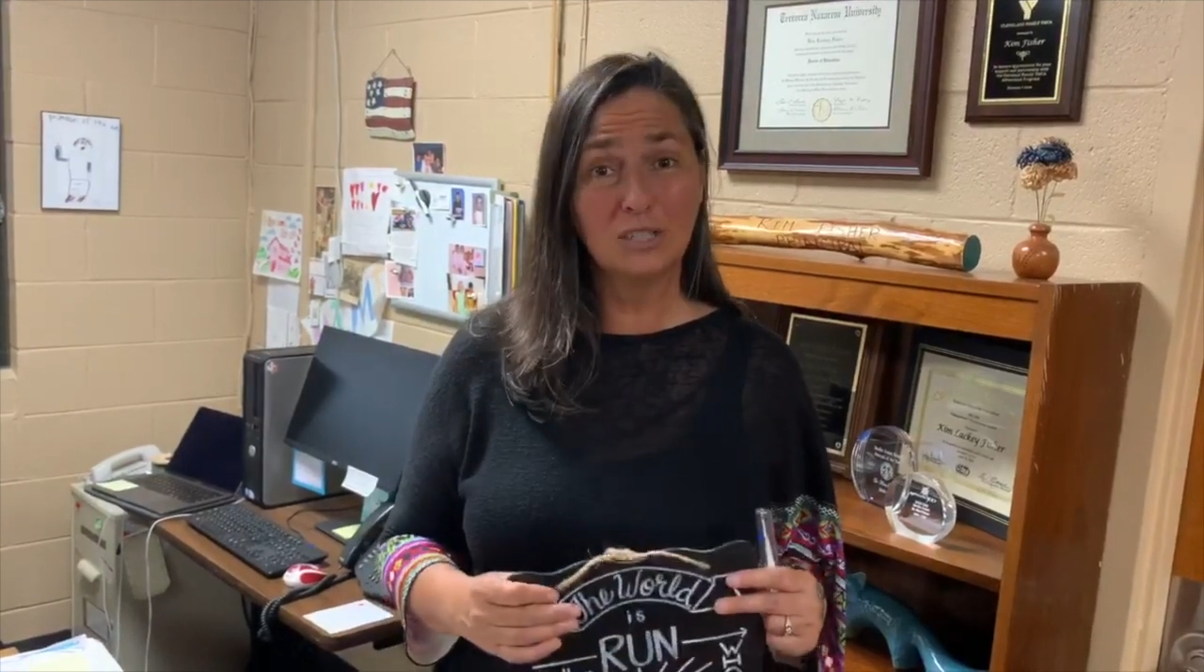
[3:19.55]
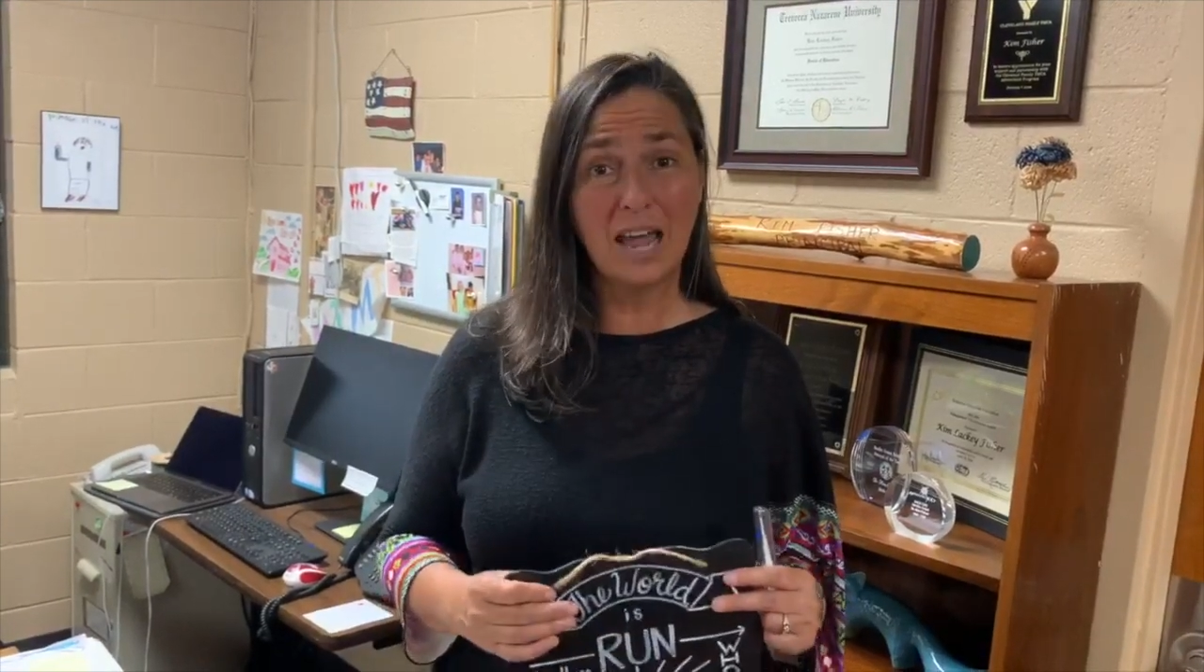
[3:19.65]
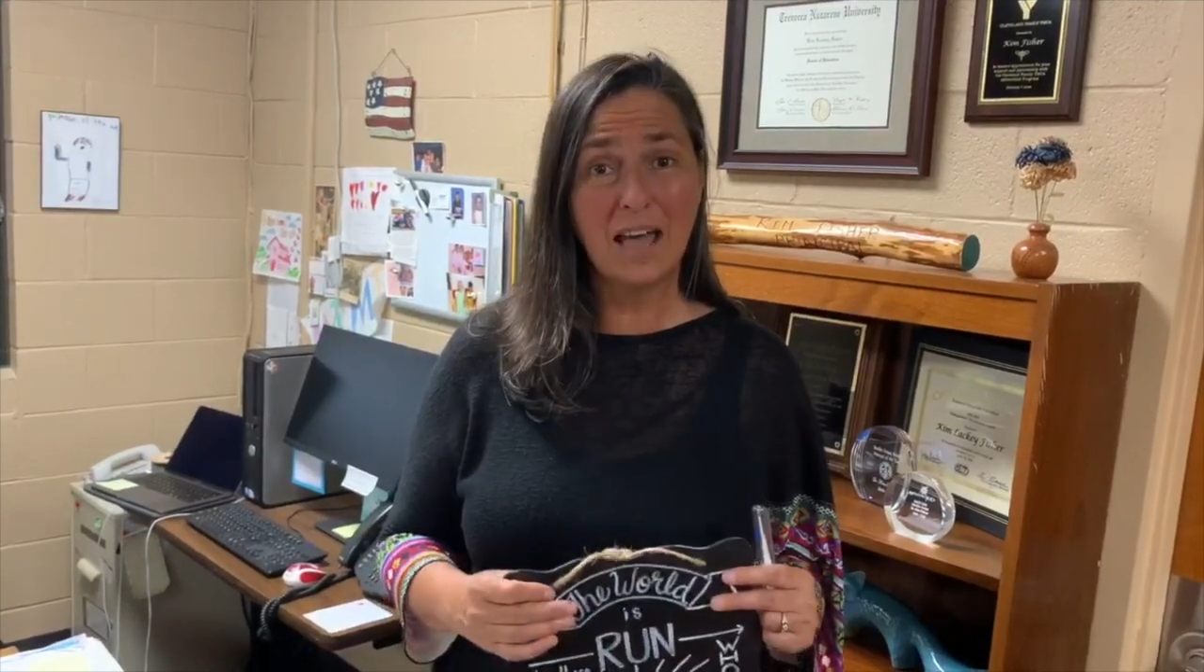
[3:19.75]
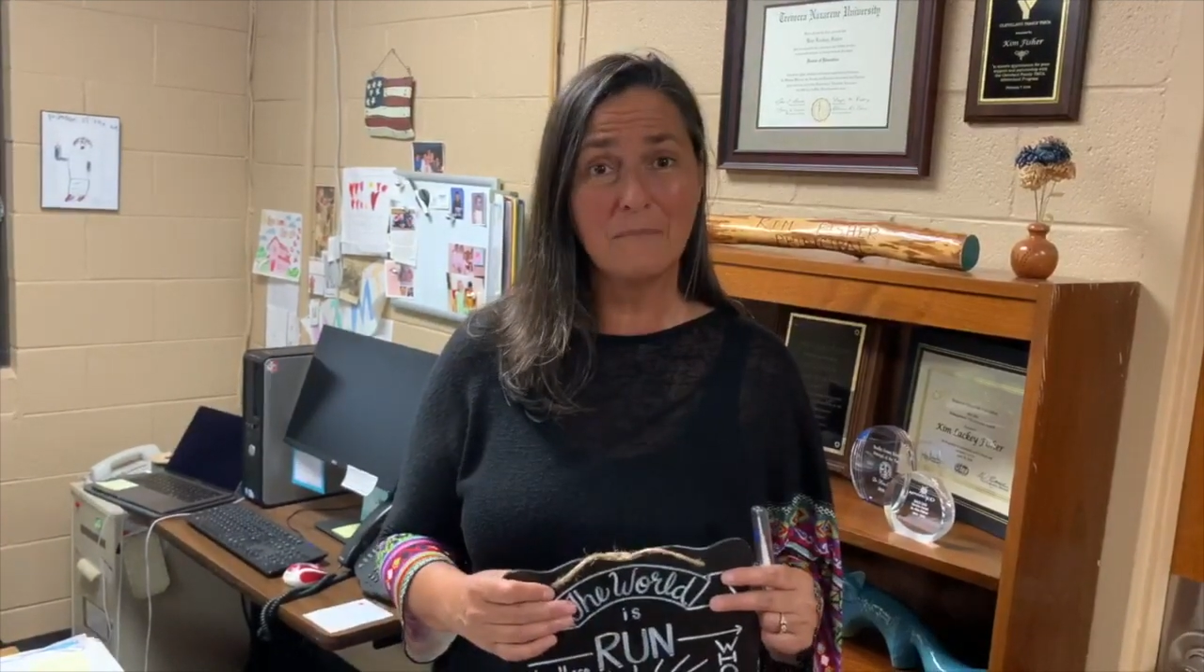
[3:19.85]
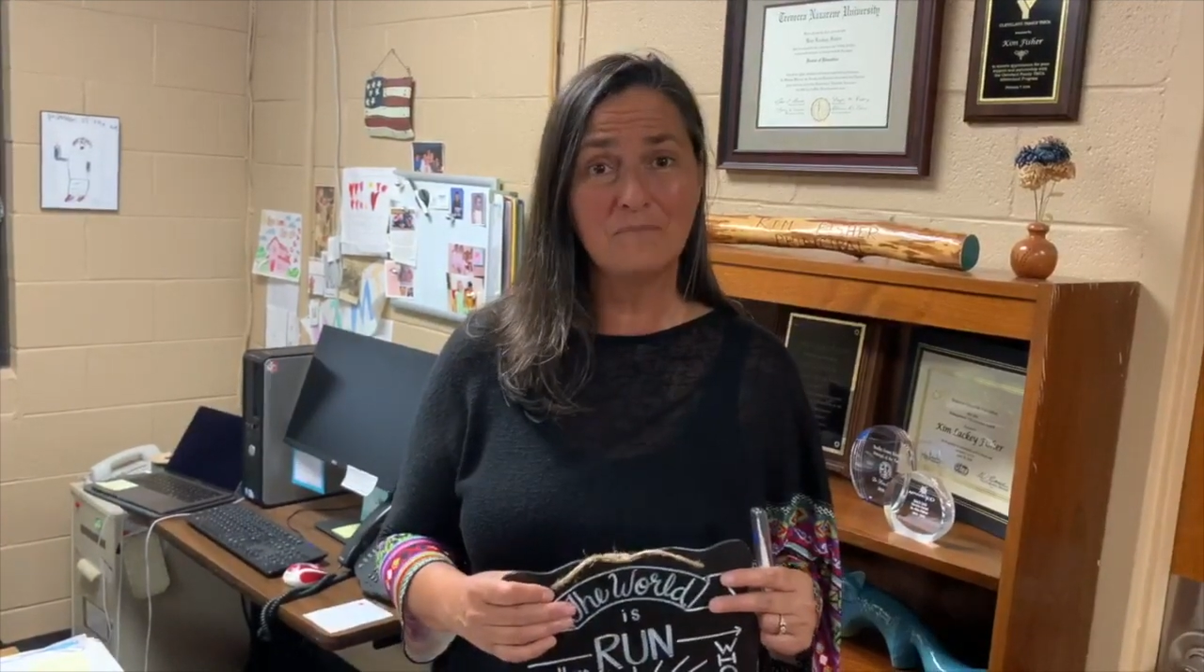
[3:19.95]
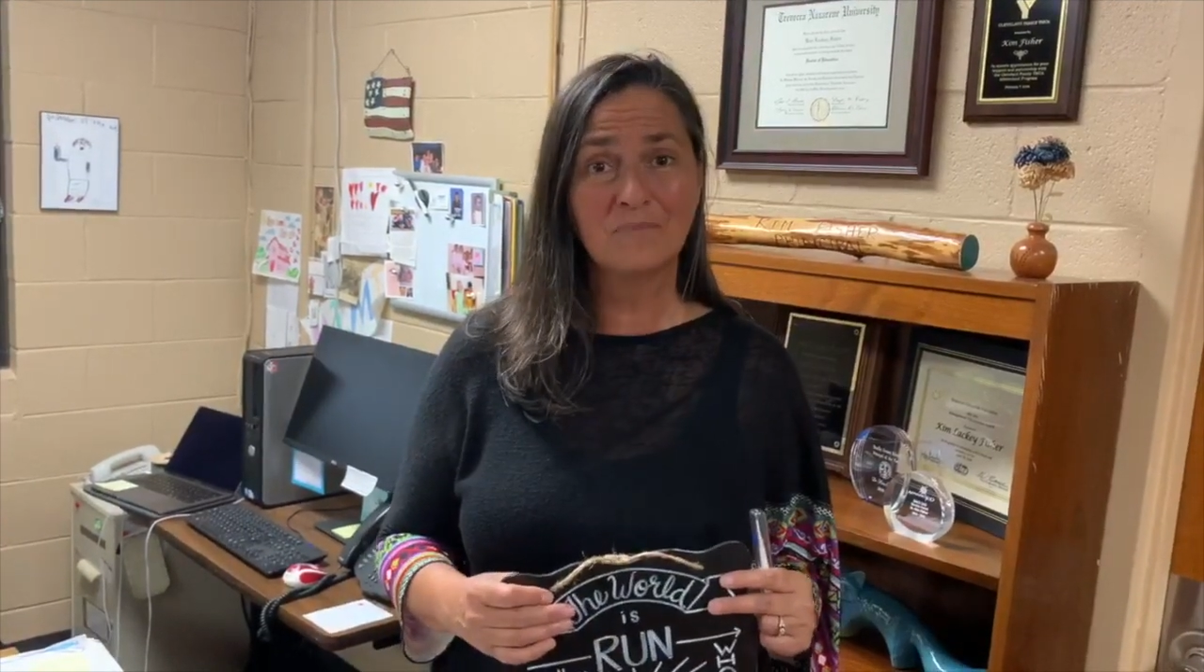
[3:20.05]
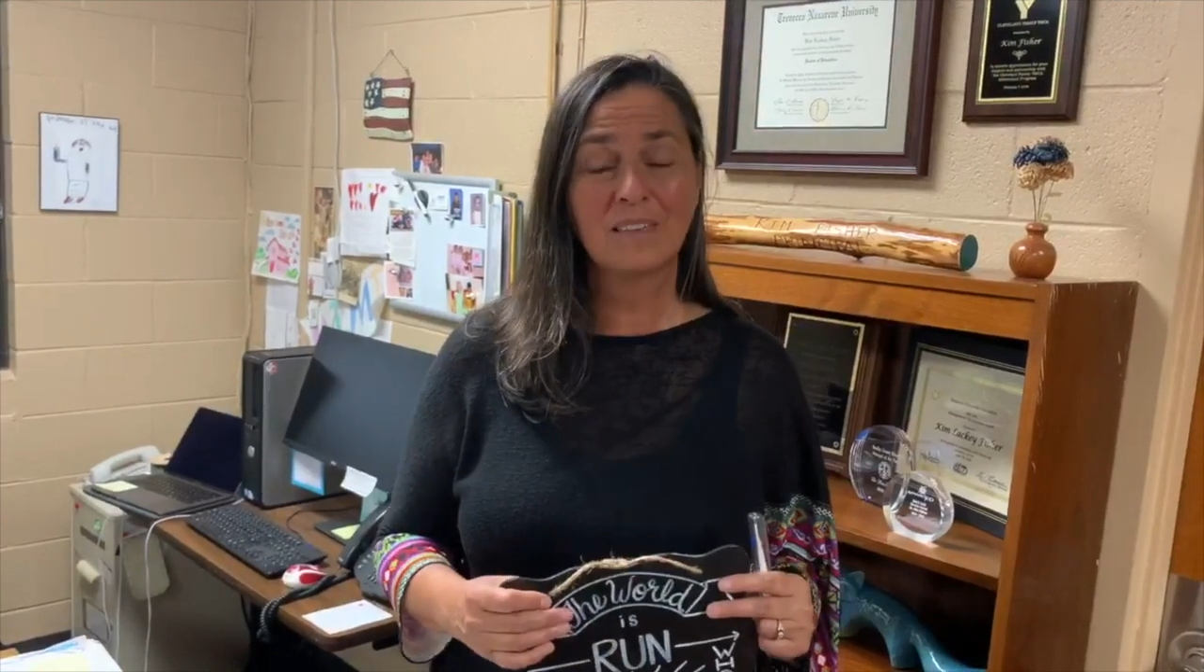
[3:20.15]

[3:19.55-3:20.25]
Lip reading: time.